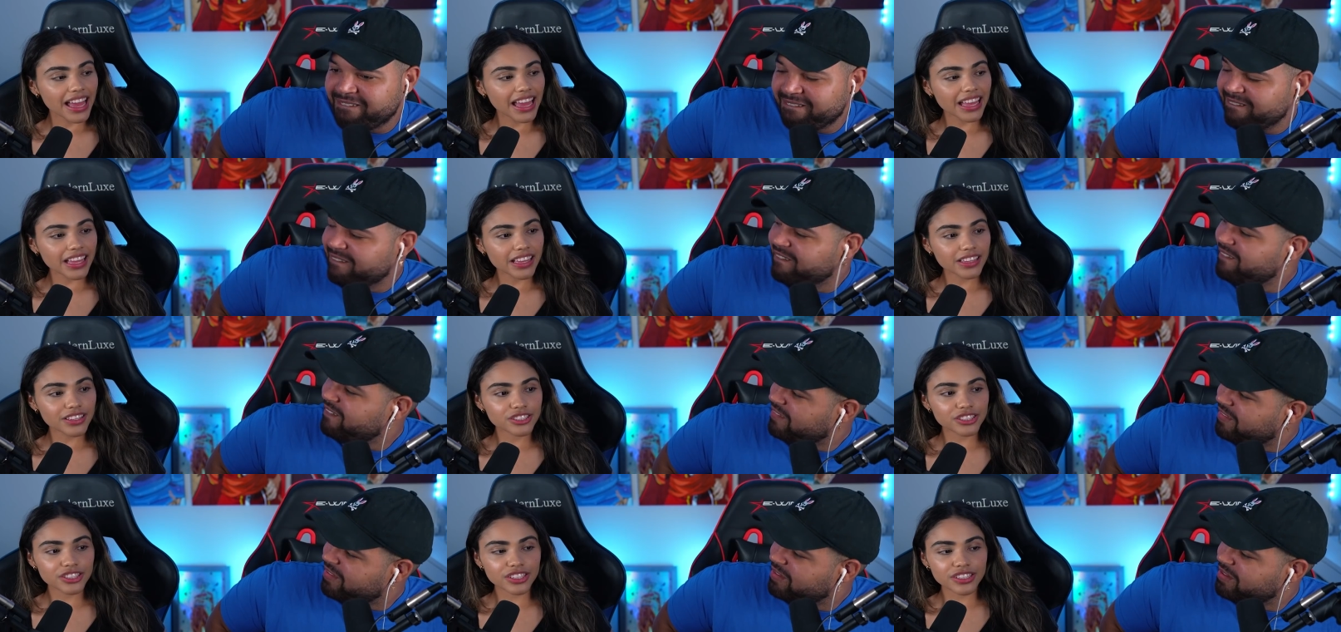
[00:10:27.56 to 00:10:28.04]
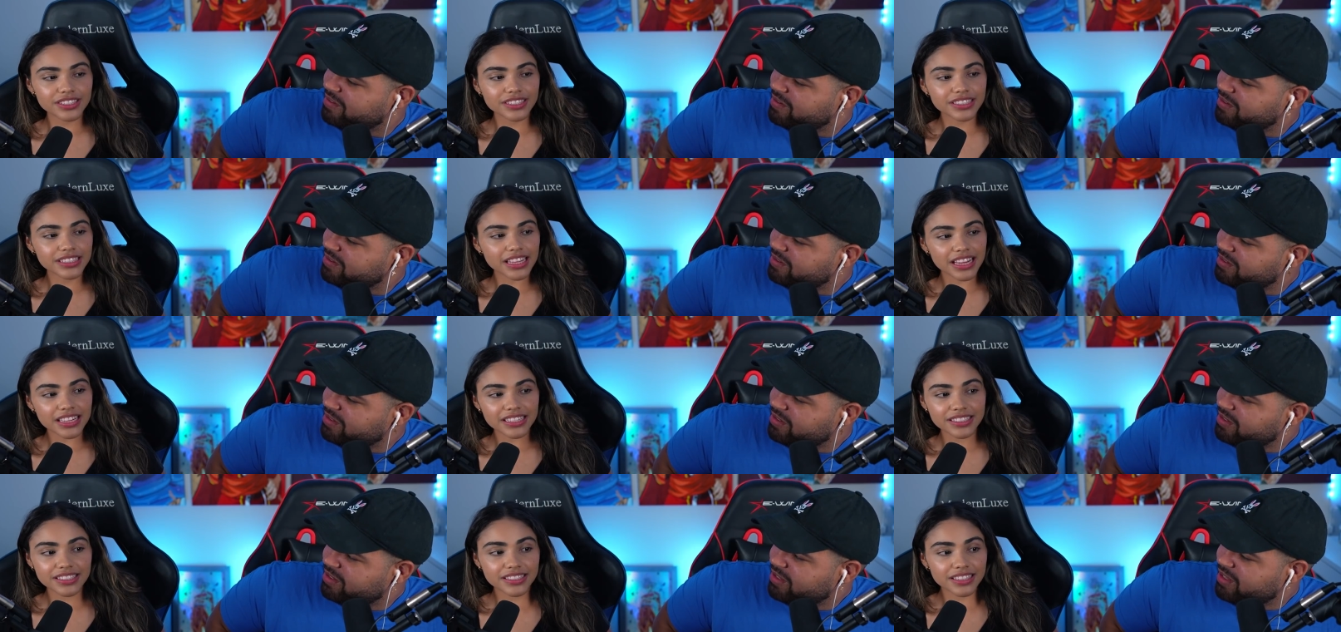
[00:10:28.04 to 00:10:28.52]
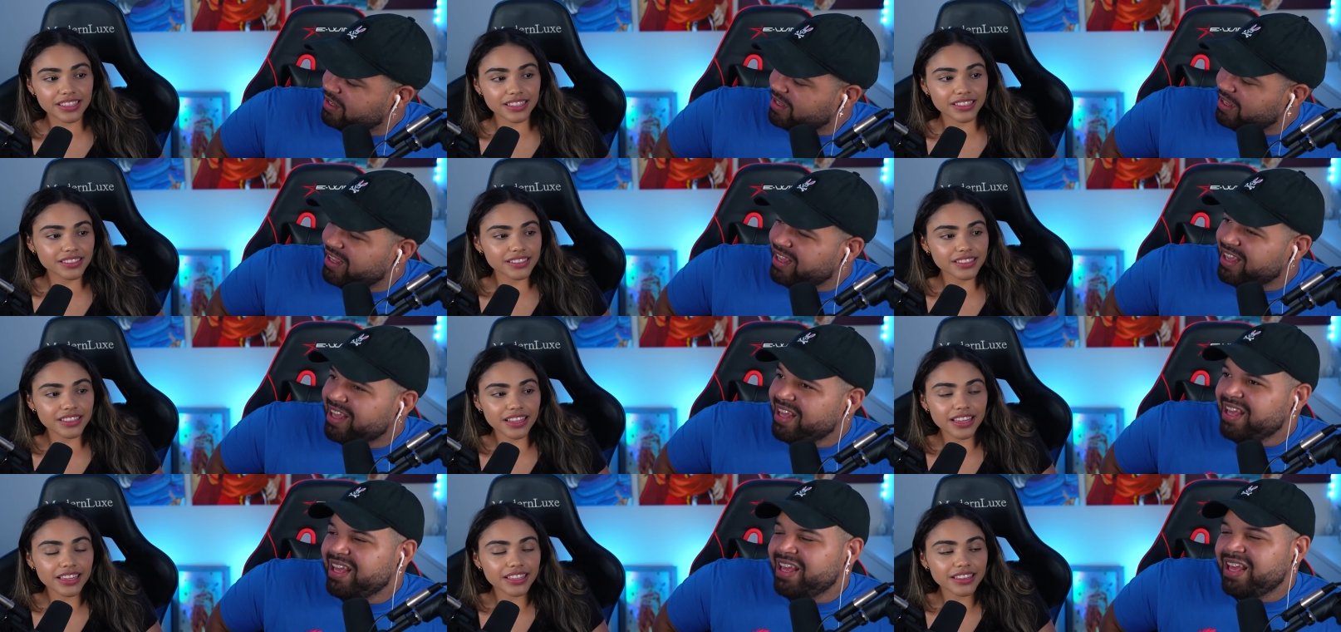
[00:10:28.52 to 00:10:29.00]
Speaker 1: it's just
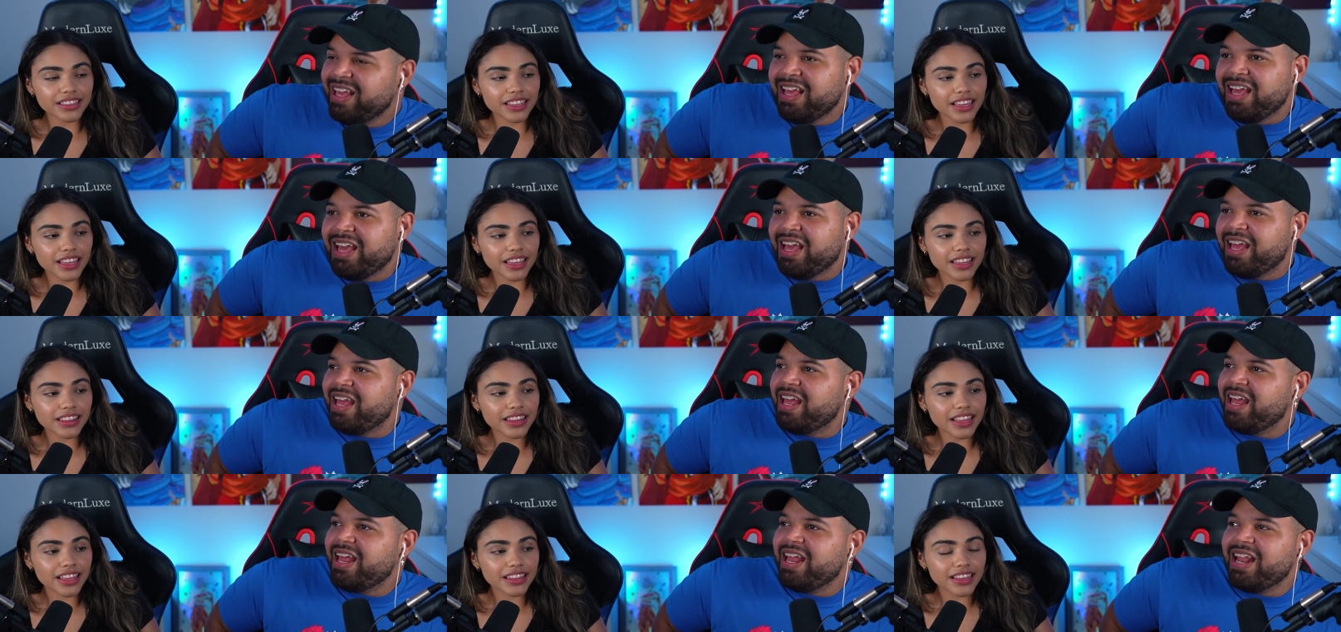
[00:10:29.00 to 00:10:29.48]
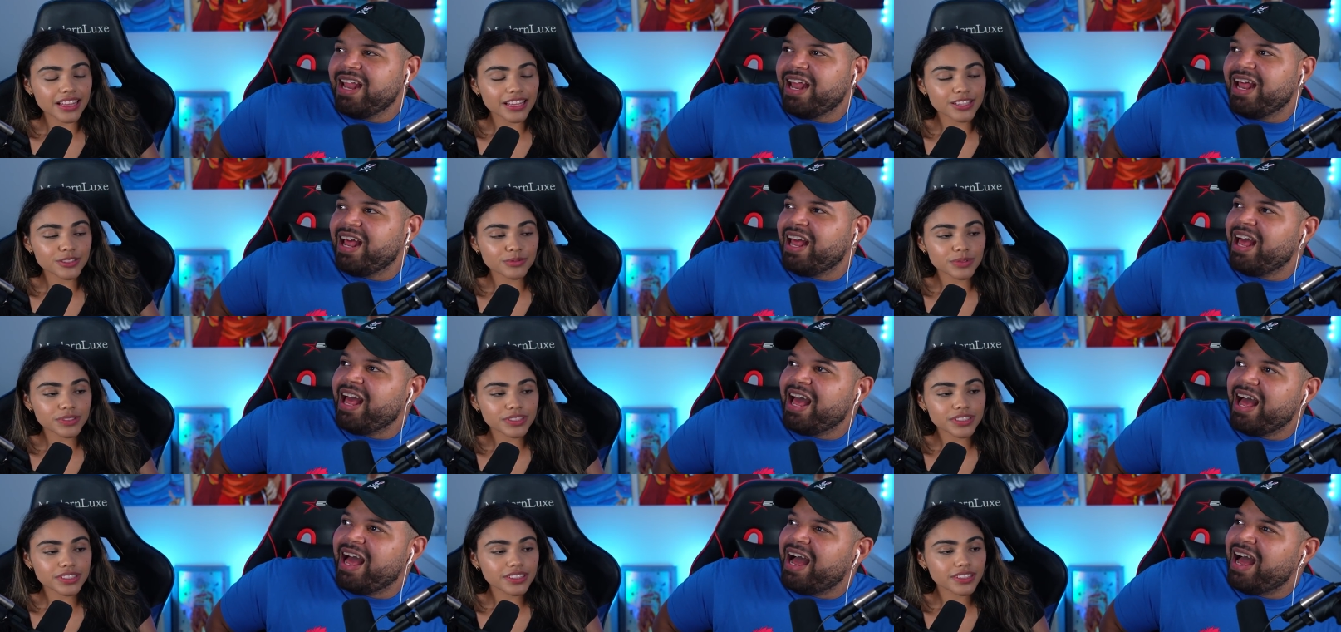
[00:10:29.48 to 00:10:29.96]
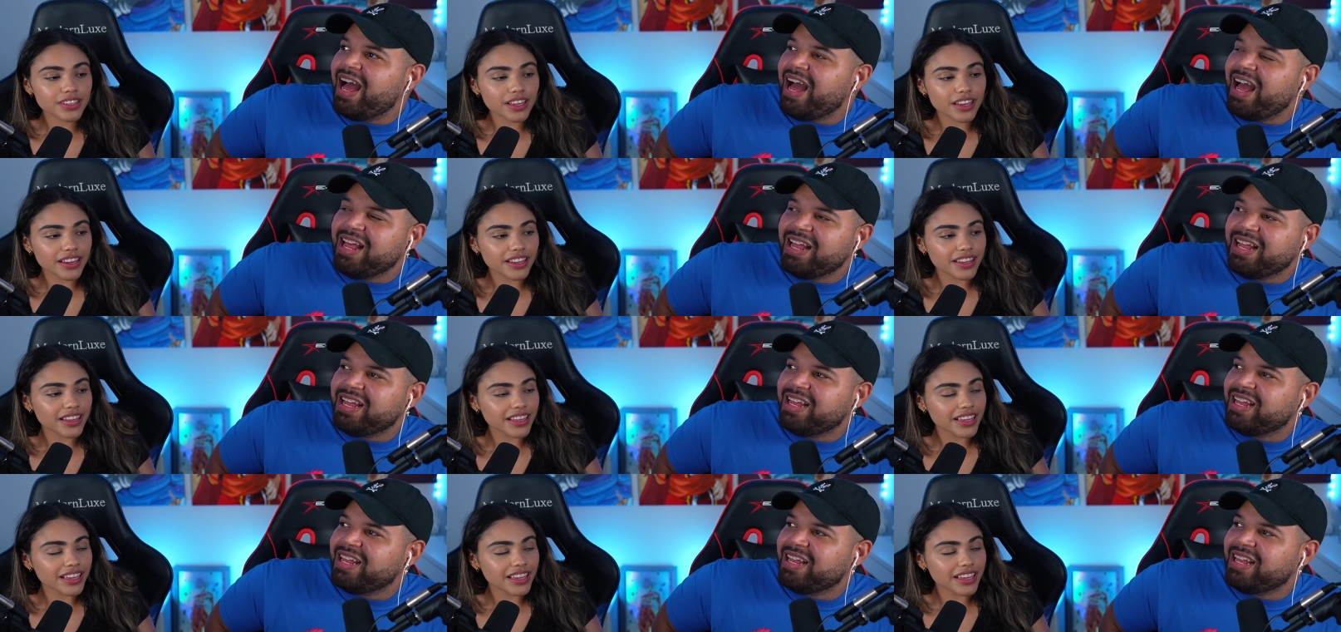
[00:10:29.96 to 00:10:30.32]
destined. Like that. That's what's gonna